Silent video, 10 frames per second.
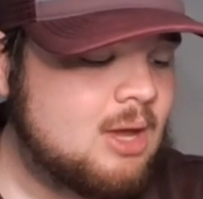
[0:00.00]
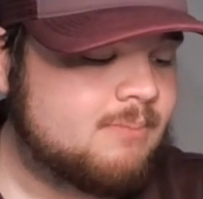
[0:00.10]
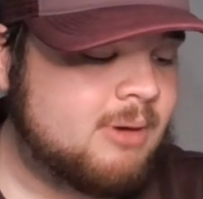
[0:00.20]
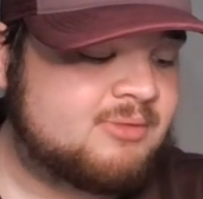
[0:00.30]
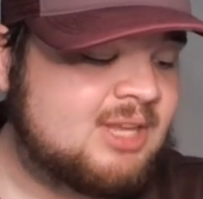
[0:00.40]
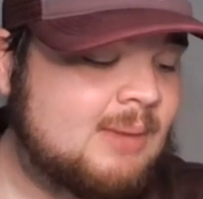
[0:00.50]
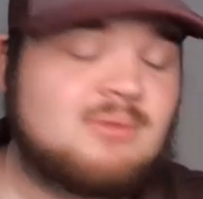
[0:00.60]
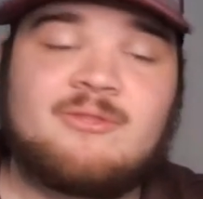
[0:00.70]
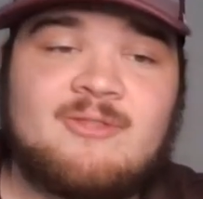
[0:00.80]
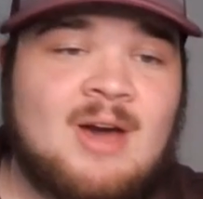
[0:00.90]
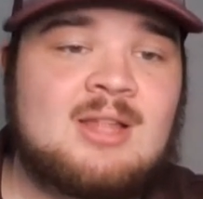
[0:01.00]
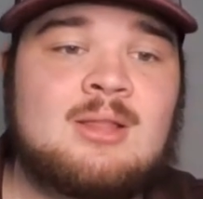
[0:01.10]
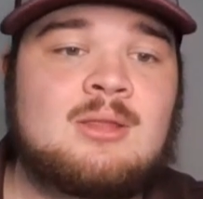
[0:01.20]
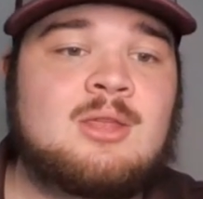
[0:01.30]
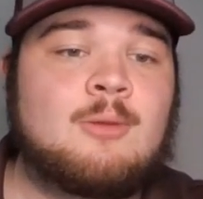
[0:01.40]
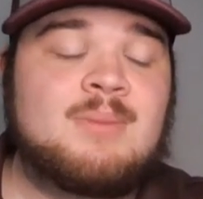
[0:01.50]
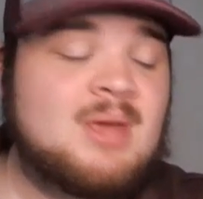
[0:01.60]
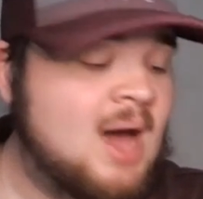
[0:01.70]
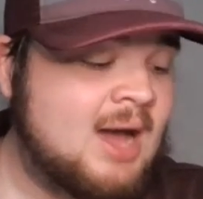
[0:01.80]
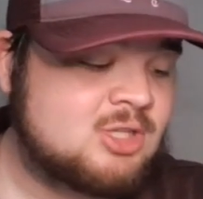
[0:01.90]
Both teams fighting their
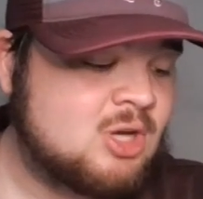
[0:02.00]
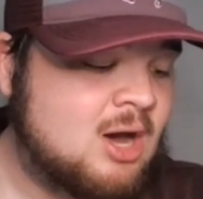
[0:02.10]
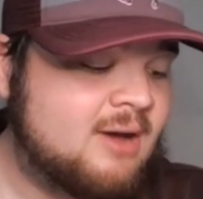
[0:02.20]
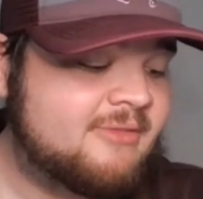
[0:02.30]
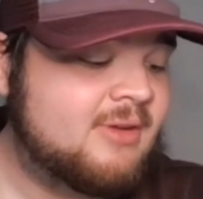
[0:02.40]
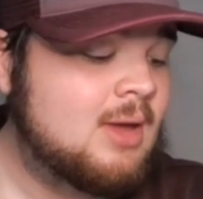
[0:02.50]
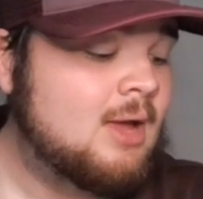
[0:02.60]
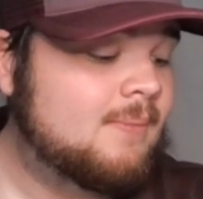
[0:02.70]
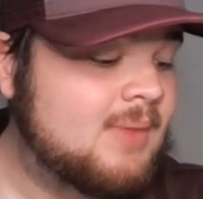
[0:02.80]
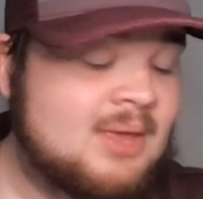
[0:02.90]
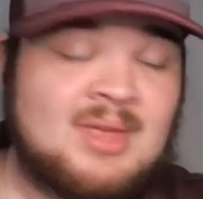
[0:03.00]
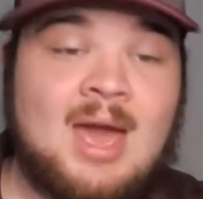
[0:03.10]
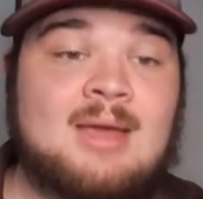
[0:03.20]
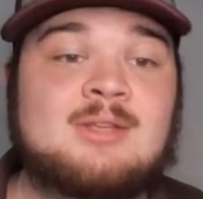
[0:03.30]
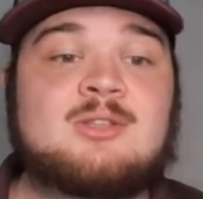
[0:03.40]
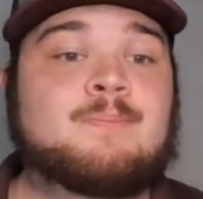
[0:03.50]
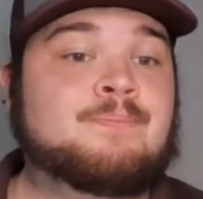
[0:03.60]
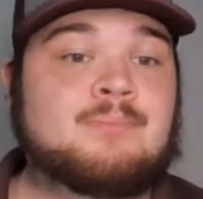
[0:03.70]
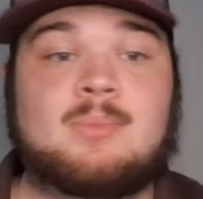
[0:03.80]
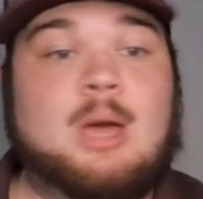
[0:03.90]
behinds off, and the Aggies
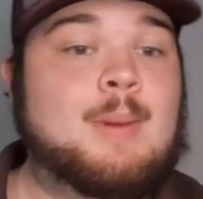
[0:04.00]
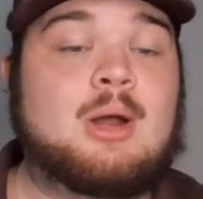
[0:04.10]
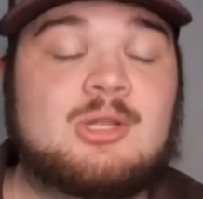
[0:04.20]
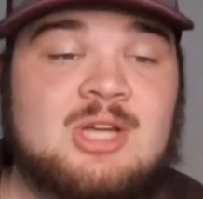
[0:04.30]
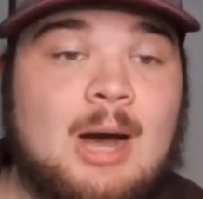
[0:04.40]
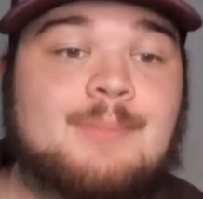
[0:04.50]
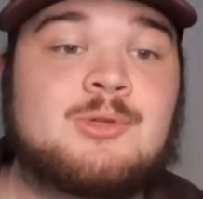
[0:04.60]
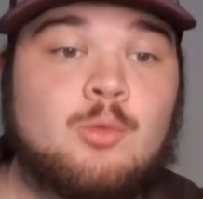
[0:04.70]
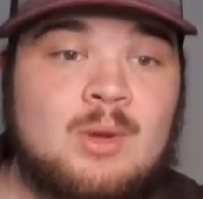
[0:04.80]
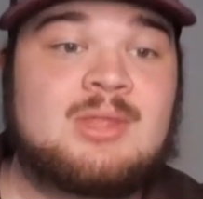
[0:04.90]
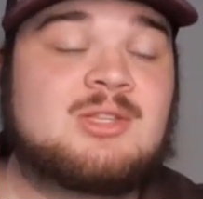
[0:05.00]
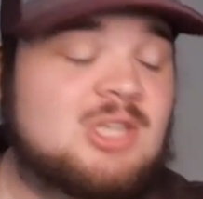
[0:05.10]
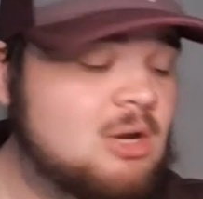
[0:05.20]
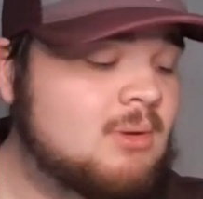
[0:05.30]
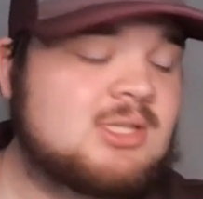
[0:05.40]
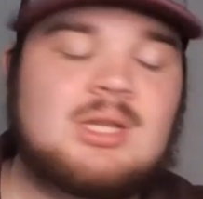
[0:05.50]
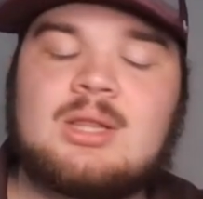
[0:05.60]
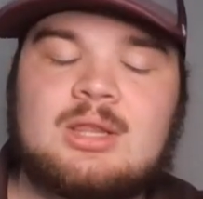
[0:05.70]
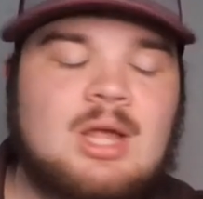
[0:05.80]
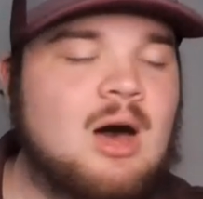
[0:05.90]
come out on top to win the series.
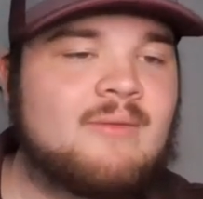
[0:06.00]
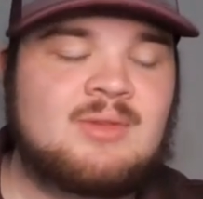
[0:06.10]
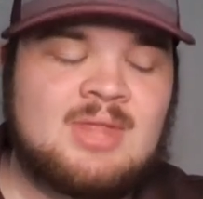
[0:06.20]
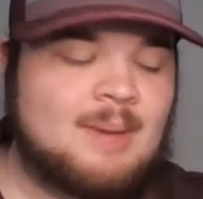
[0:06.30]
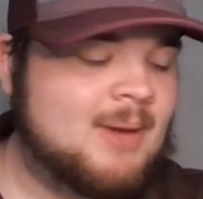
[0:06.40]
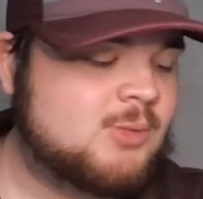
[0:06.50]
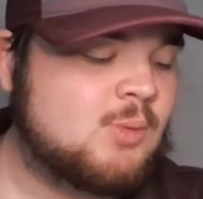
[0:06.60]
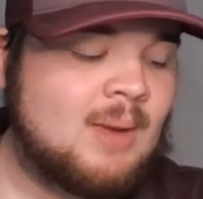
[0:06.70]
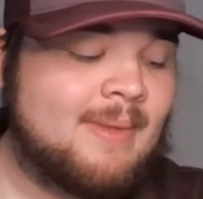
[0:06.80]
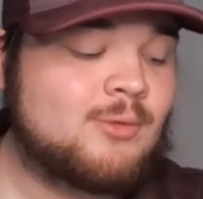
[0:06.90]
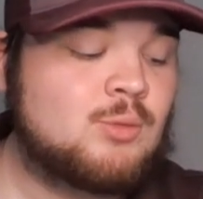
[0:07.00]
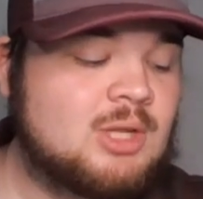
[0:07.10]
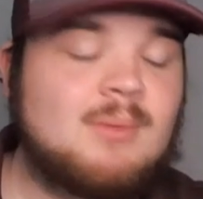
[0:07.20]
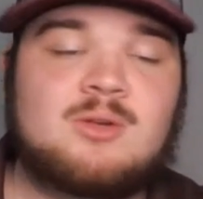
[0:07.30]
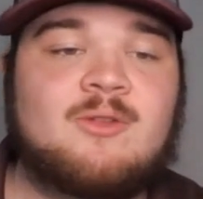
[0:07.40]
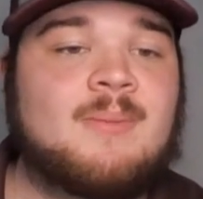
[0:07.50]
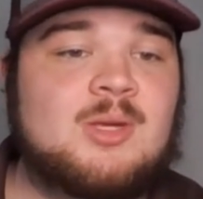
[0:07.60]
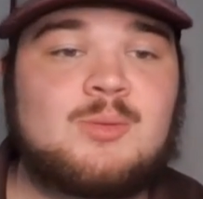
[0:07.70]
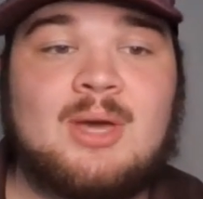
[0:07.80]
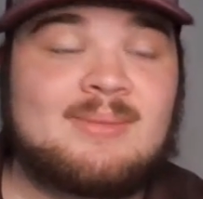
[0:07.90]
Loved that baseball game. That was one of the most fun
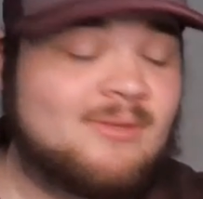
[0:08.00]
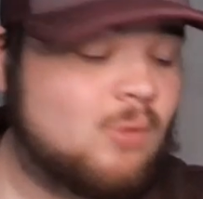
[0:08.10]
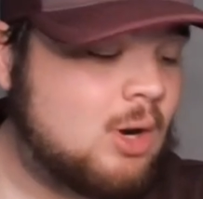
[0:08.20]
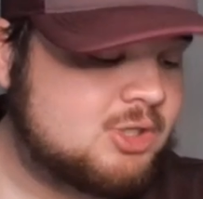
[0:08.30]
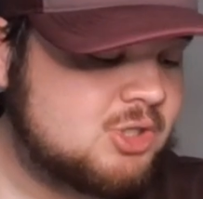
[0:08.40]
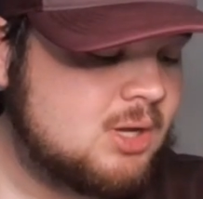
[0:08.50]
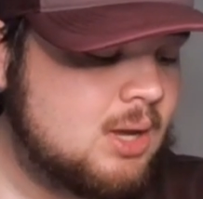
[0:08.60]
baseball games I've watched.